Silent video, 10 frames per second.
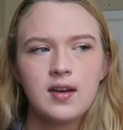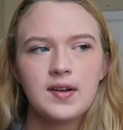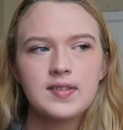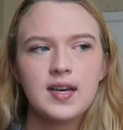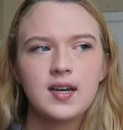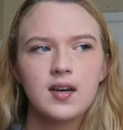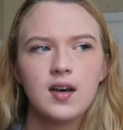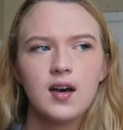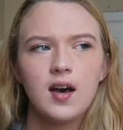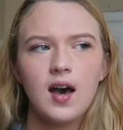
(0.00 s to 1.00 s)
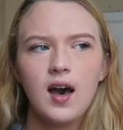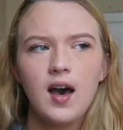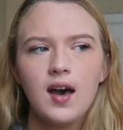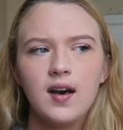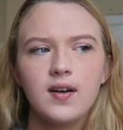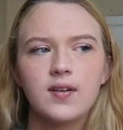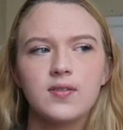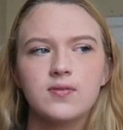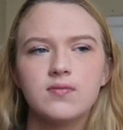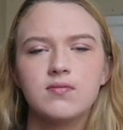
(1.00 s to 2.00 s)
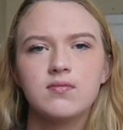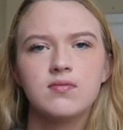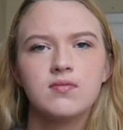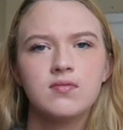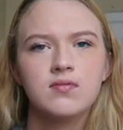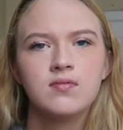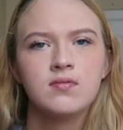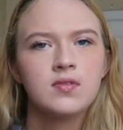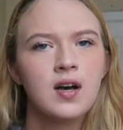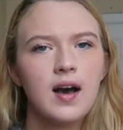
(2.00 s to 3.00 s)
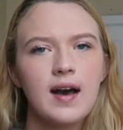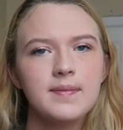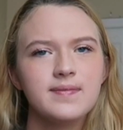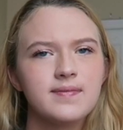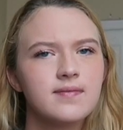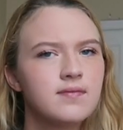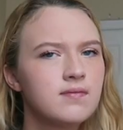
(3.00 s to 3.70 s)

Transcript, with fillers: And I was like, oh, I'm, um,